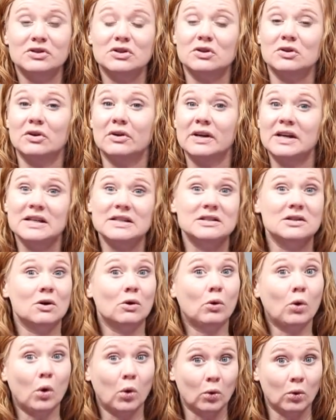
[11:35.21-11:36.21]
so there is
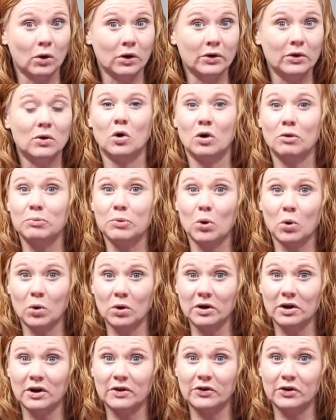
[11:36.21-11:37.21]
no cord or
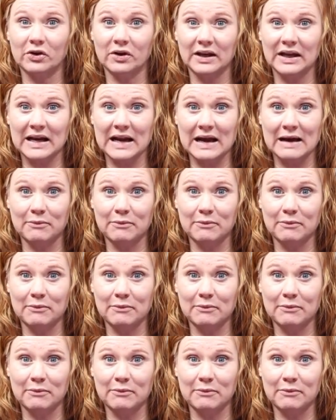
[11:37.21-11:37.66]
port on the Cricut